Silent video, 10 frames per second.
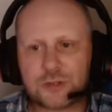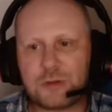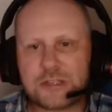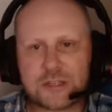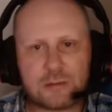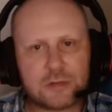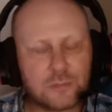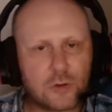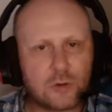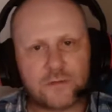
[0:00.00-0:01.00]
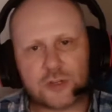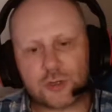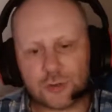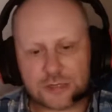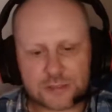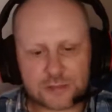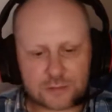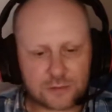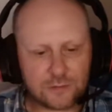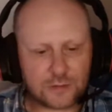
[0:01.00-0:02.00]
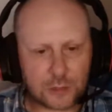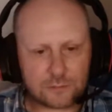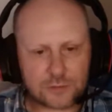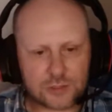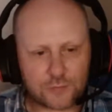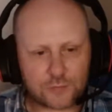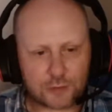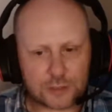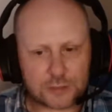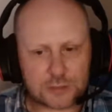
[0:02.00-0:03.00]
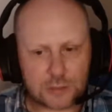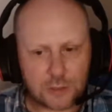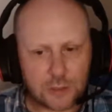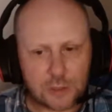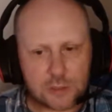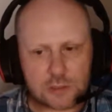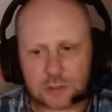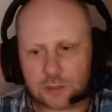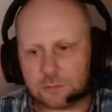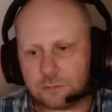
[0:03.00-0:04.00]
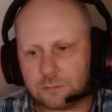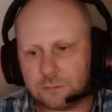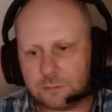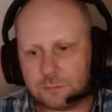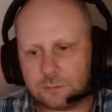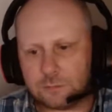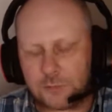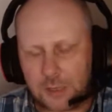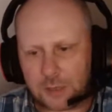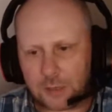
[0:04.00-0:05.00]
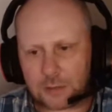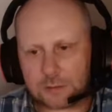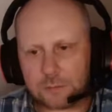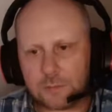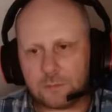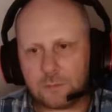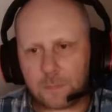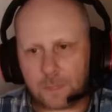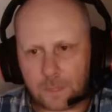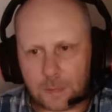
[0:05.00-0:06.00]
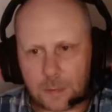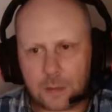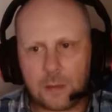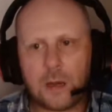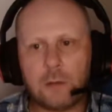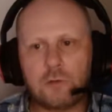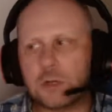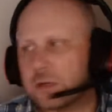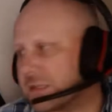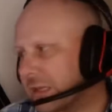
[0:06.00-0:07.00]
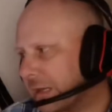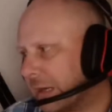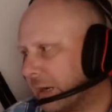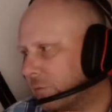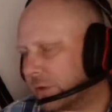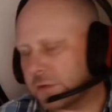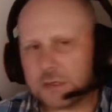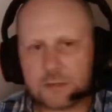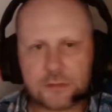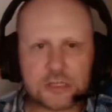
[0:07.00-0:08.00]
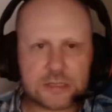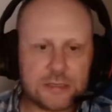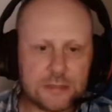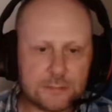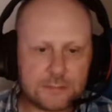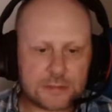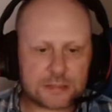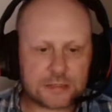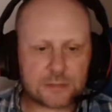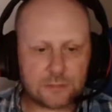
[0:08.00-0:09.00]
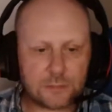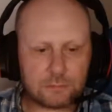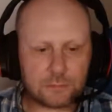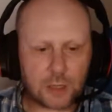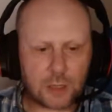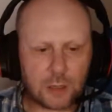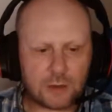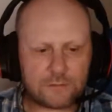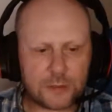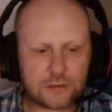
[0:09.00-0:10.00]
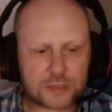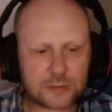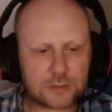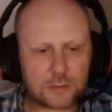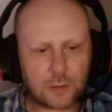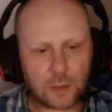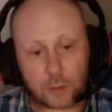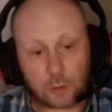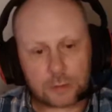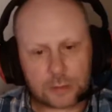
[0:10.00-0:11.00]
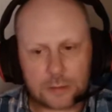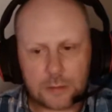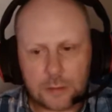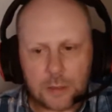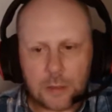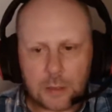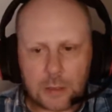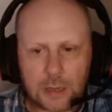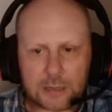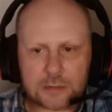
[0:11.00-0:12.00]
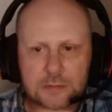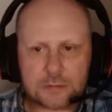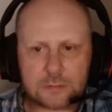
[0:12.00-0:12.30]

wish there was more of a choice of soft drinks. So yeah, I would like to get out and see some live music locally, and